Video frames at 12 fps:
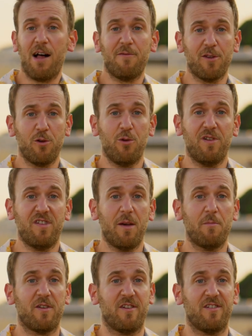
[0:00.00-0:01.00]
alpha-2
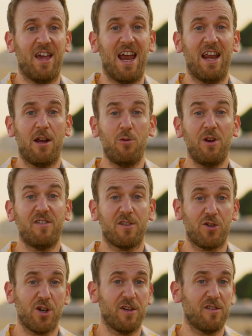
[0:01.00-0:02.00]
receptors and increase the
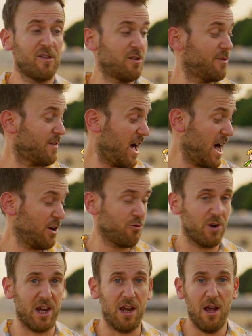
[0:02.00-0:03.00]
chances of
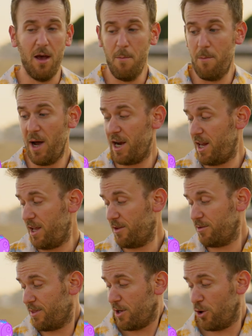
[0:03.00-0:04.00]
ADRI binding
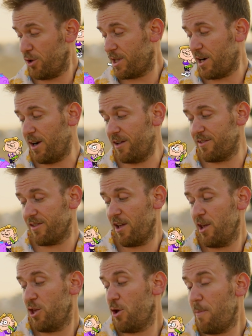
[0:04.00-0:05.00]
to the good guys,
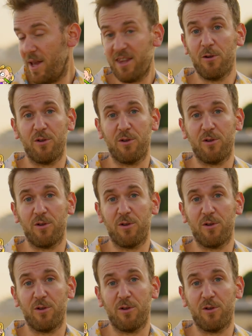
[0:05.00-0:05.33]
your beta